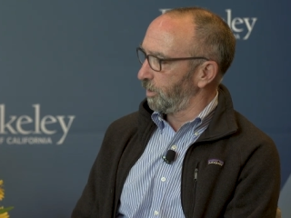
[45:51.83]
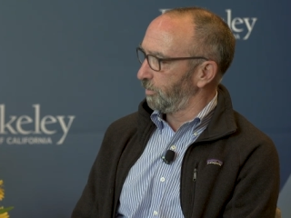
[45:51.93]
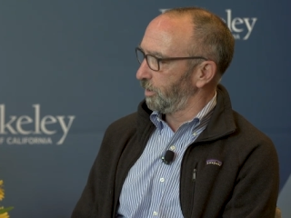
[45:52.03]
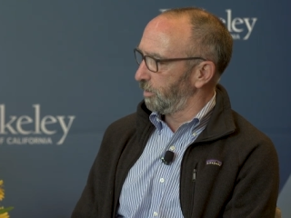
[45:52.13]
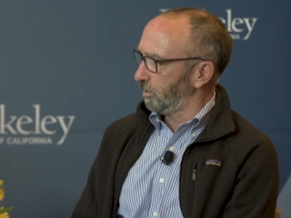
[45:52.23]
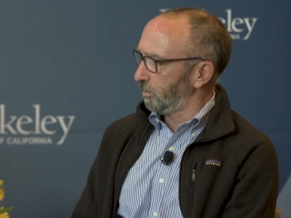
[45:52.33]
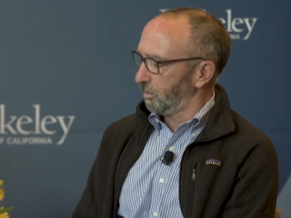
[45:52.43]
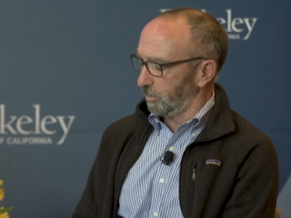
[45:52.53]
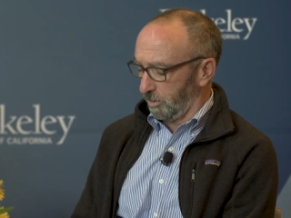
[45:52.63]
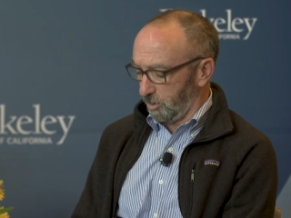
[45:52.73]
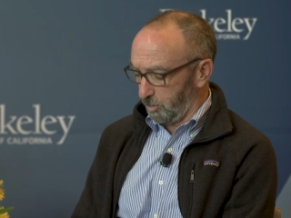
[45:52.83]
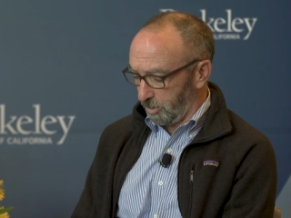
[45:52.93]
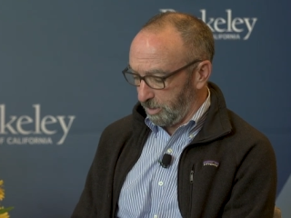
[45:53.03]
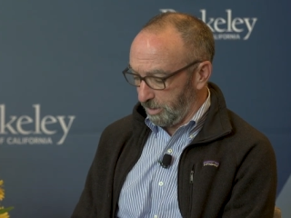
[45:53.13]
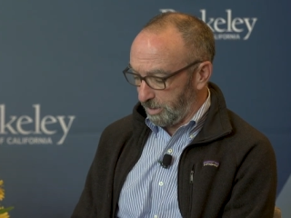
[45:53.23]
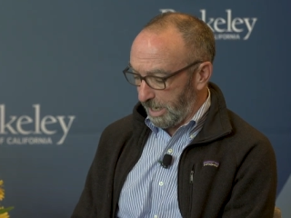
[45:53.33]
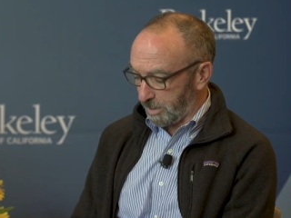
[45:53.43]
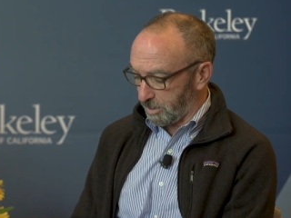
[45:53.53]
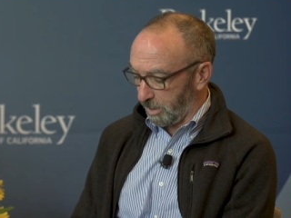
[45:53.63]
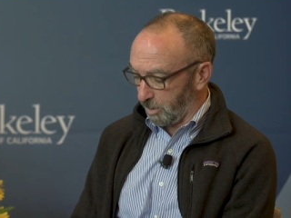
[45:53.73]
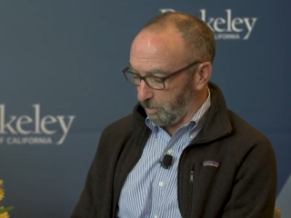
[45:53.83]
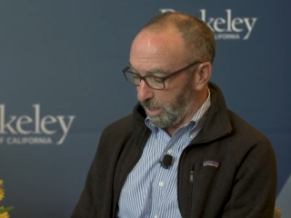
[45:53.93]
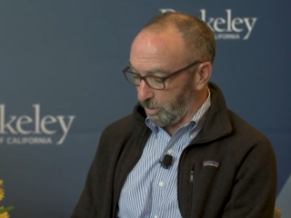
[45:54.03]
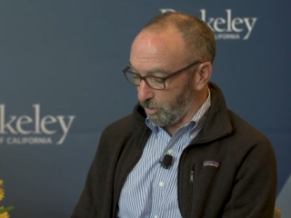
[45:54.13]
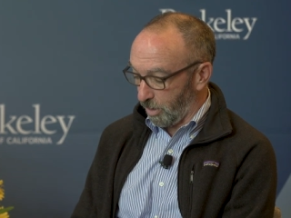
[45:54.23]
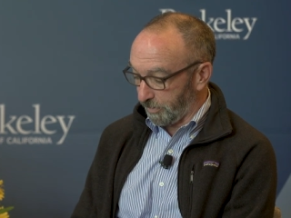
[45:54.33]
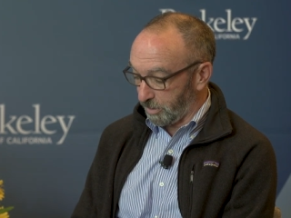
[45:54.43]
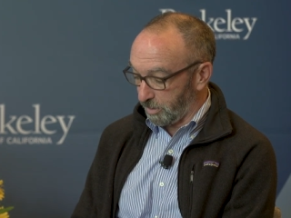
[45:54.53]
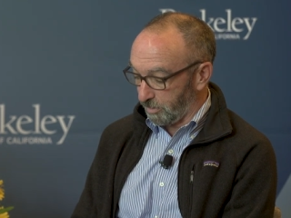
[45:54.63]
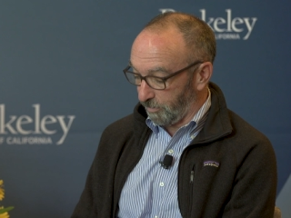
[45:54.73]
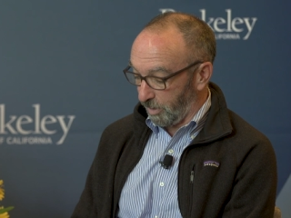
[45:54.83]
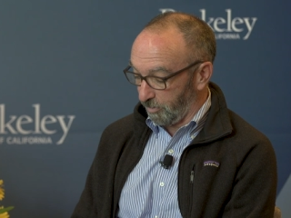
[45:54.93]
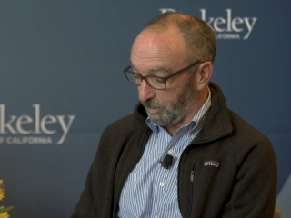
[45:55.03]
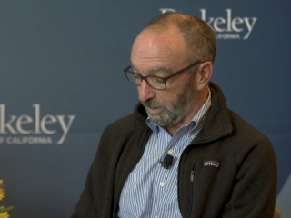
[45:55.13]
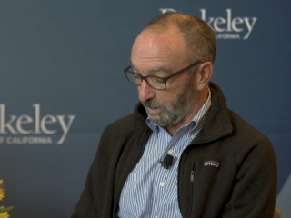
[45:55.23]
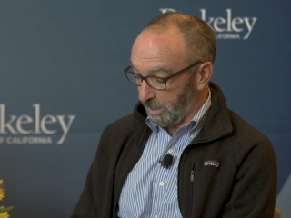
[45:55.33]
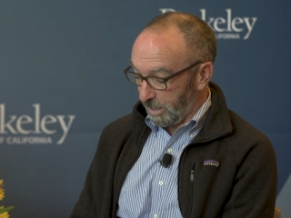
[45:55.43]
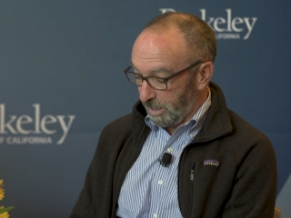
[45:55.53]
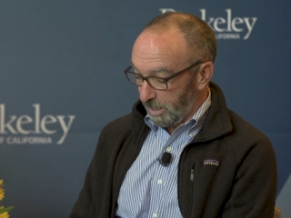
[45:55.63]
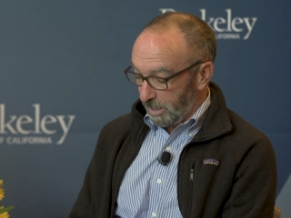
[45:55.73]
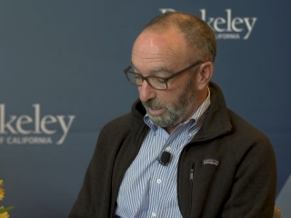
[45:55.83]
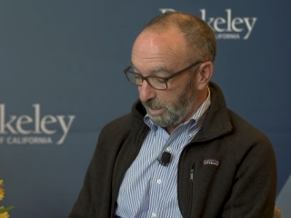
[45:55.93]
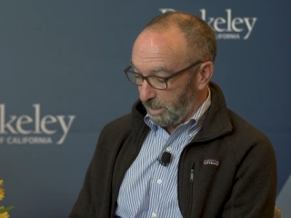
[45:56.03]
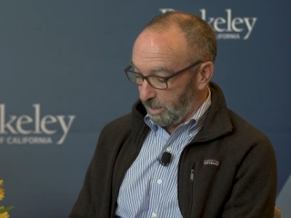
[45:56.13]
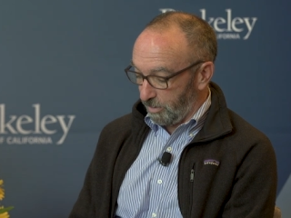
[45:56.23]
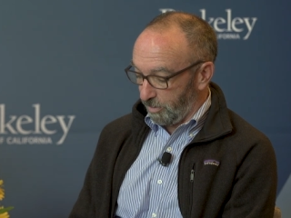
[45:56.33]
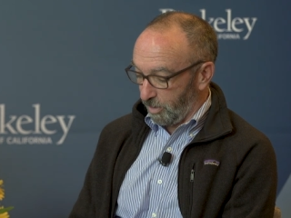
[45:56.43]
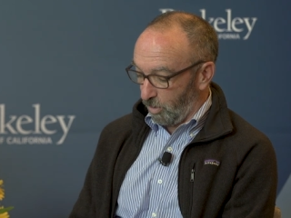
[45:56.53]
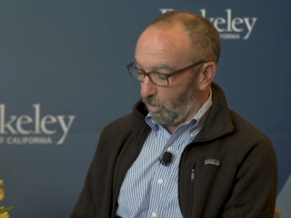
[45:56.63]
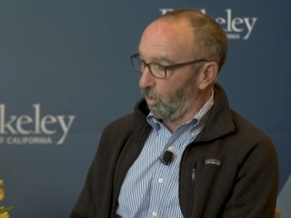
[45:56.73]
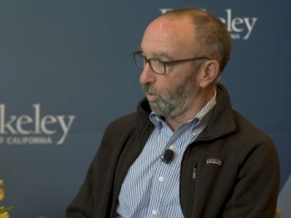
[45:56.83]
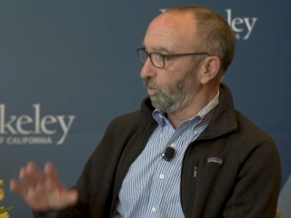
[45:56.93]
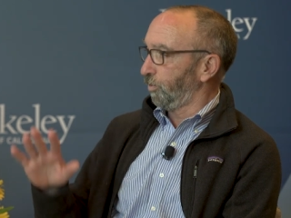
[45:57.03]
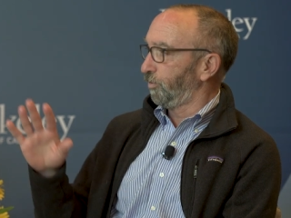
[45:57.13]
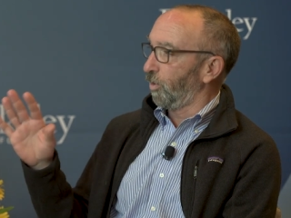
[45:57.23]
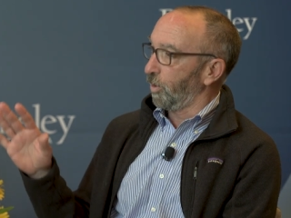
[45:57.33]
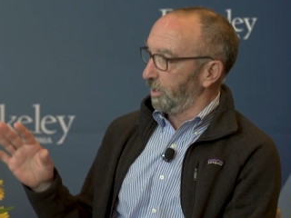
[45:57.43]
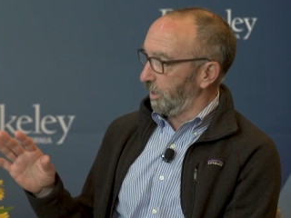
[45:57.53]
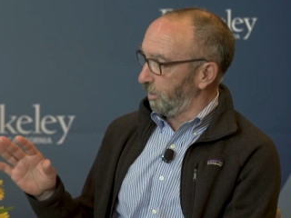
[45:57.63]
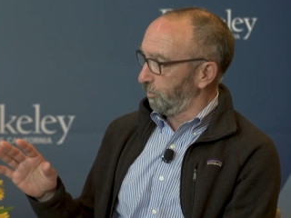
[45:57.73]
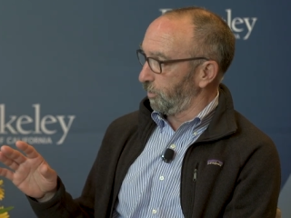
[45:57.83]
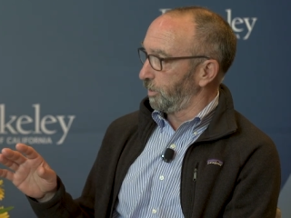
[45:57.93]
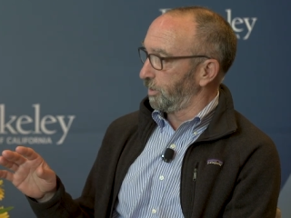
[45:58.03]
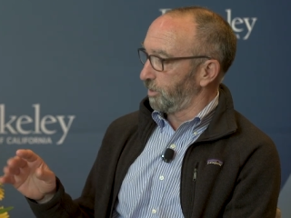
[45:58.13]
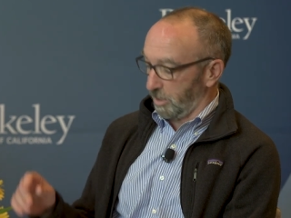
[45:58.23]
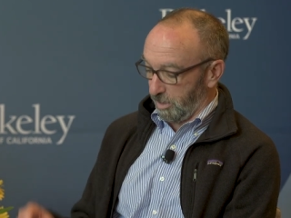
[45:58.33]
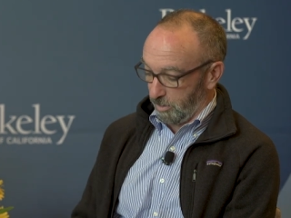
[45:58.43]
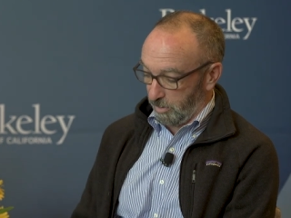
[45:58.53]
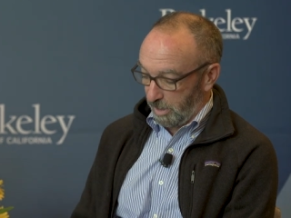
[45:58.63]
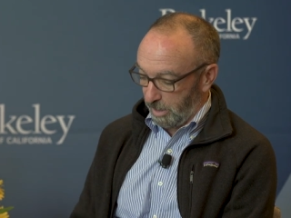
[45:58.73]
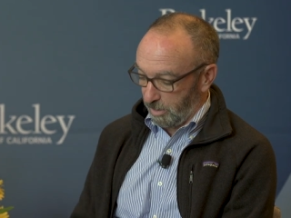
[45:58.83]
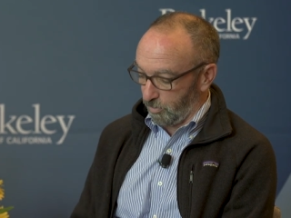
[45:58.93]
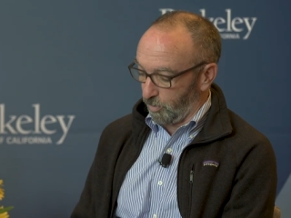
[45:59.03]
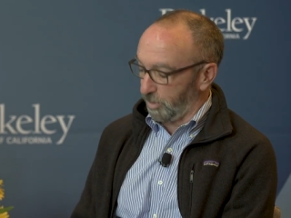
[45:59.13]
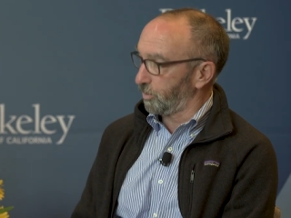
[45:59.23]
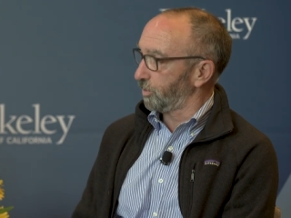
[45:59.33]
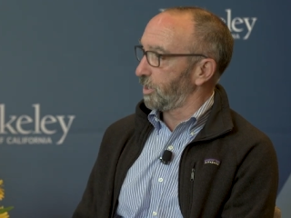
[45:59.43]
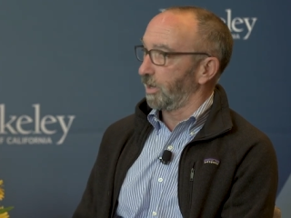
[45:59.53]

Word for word: And this person is asking about your office's involvement in the whole foreign influence and in, in research